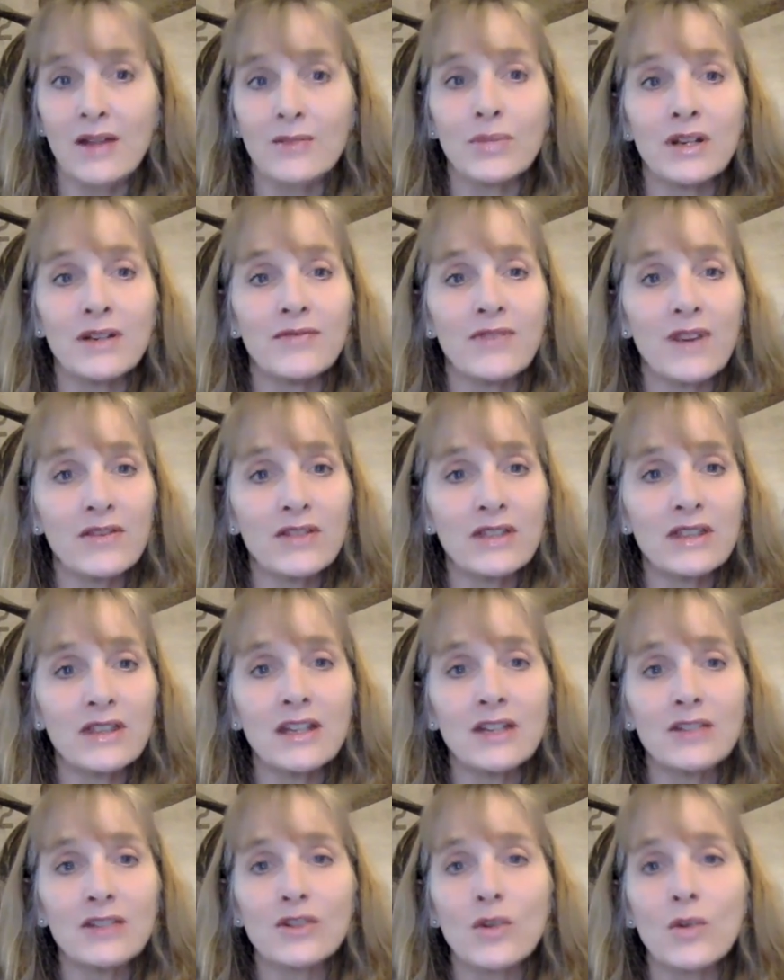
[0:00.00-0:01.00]
But if
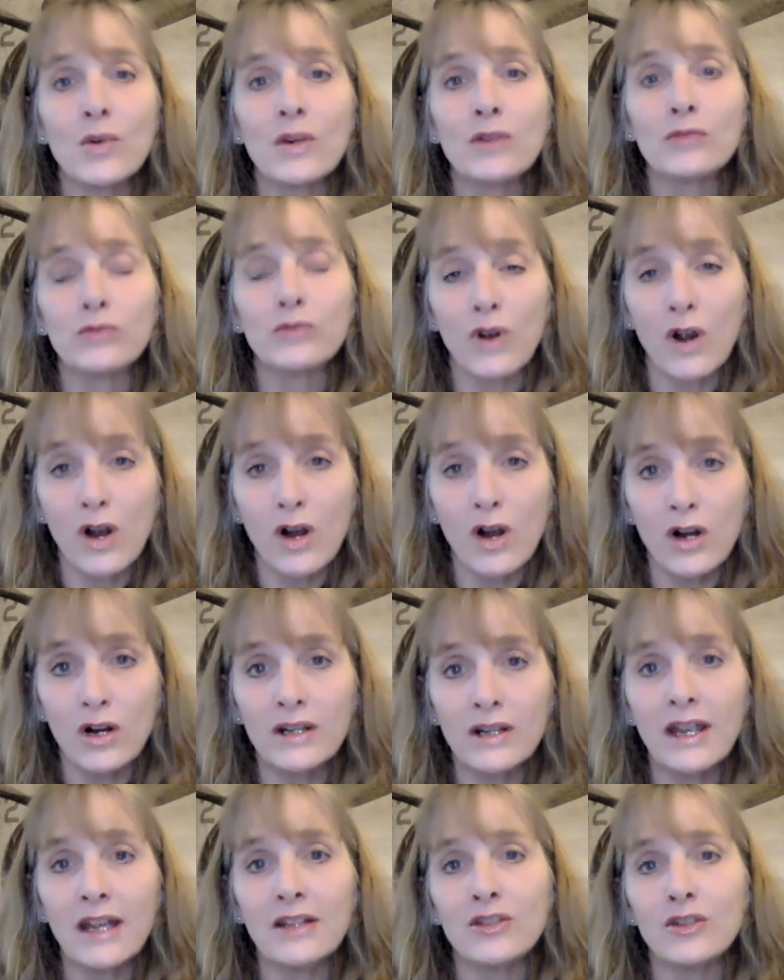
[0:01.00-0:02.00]
everything is going
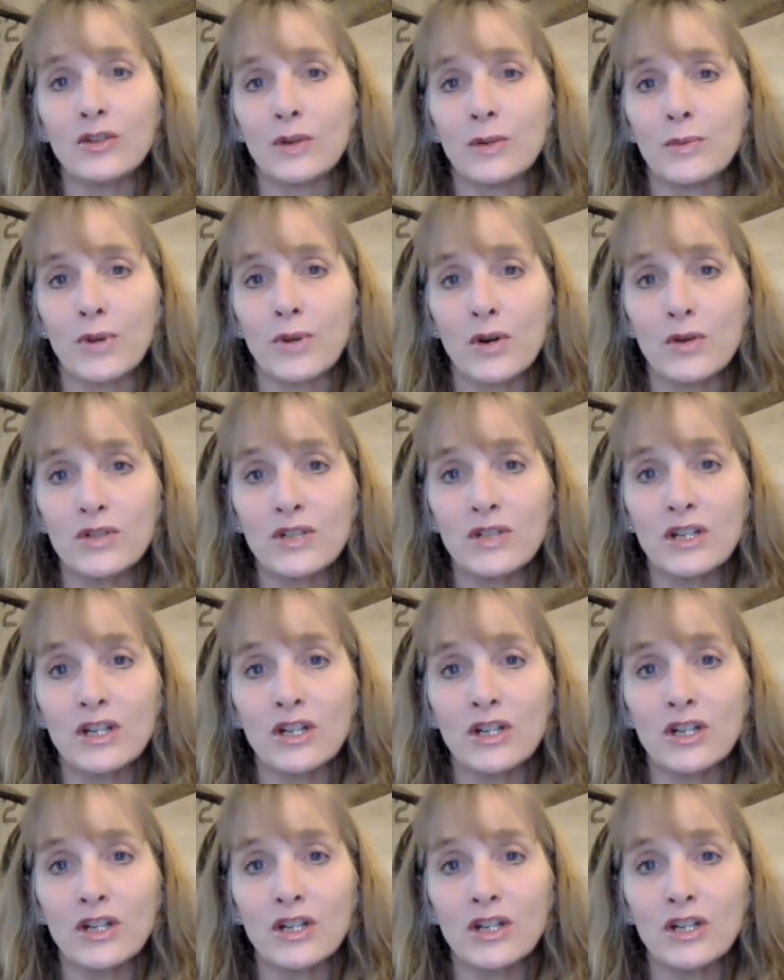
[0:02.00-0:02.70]
wrong and you're approaching a